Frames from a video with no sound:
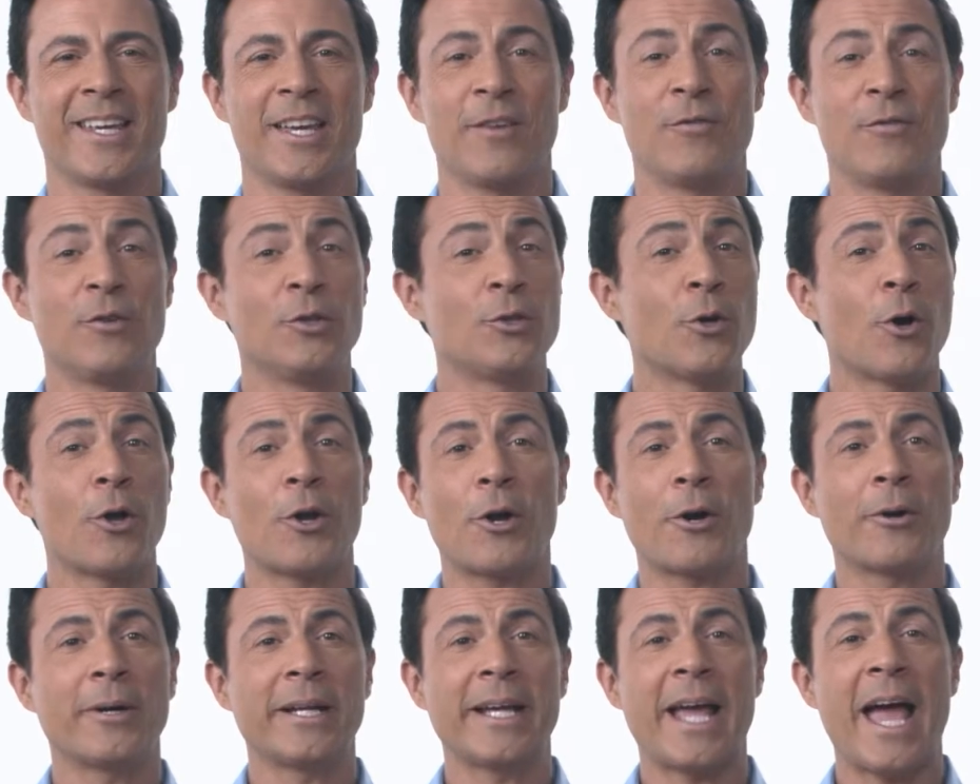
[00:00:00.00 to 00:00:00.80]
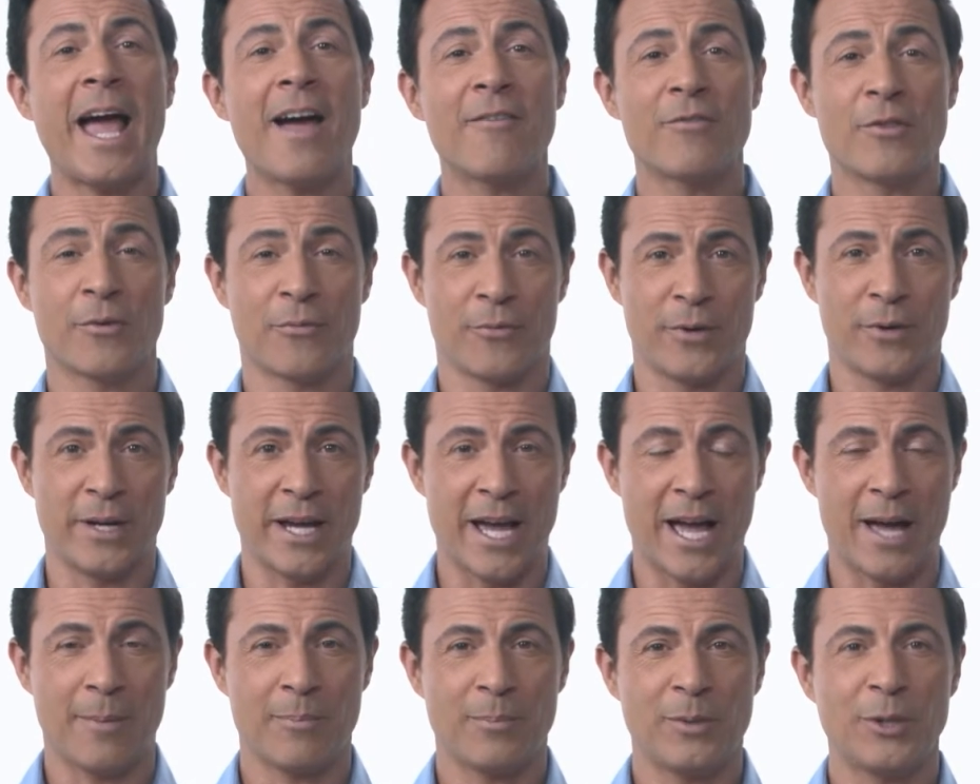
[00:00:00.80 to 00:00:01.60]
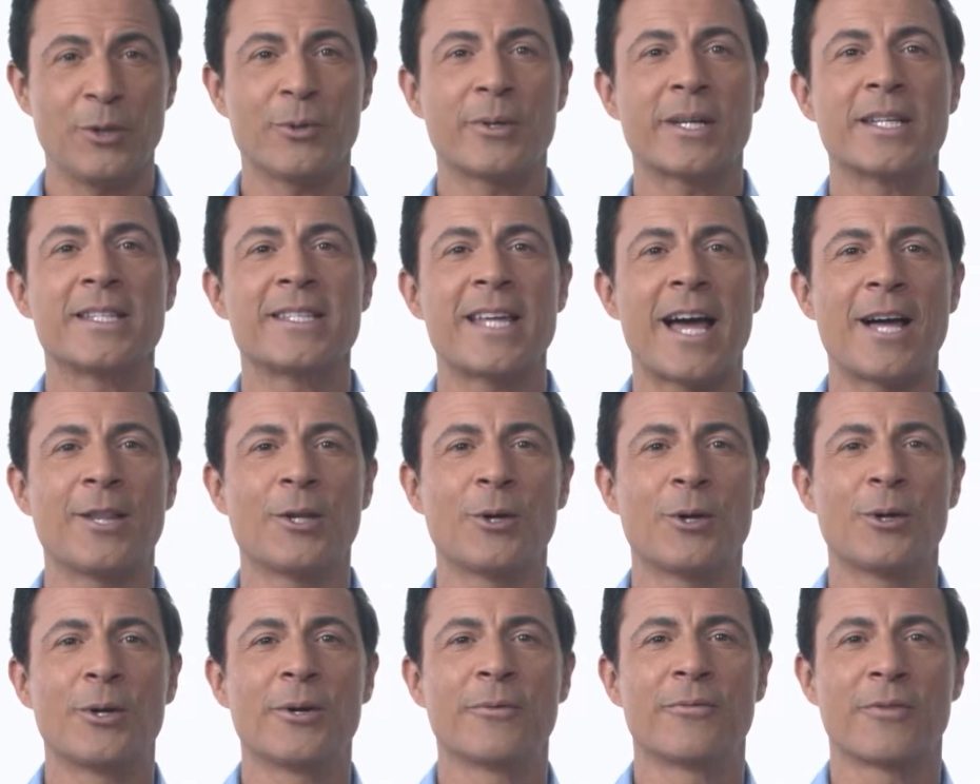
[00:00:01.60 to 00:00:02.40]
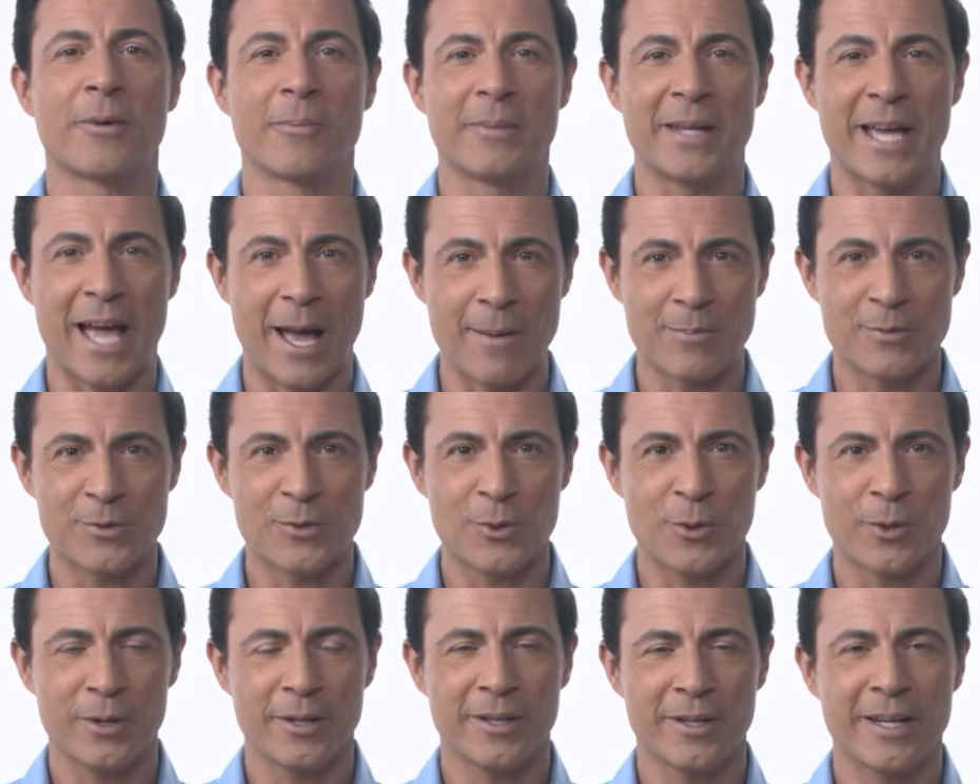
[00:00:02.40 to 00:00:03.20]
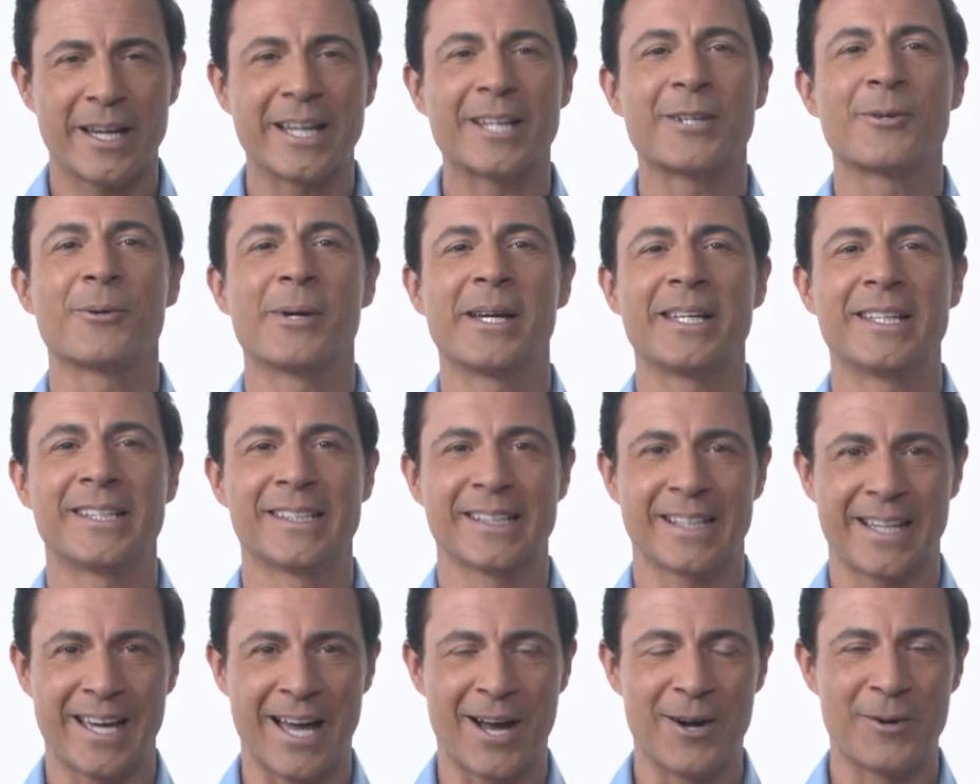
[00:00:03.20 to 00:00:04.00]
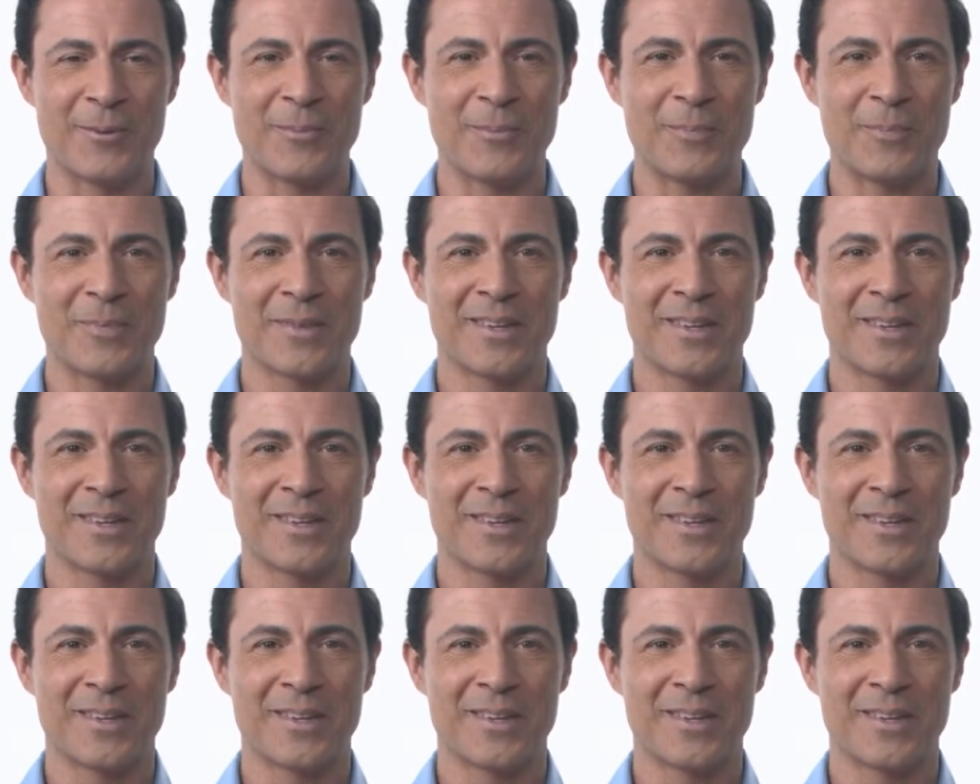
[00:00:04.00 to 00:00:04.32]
you don't already have the free app, you can download it from the App Store and create an account.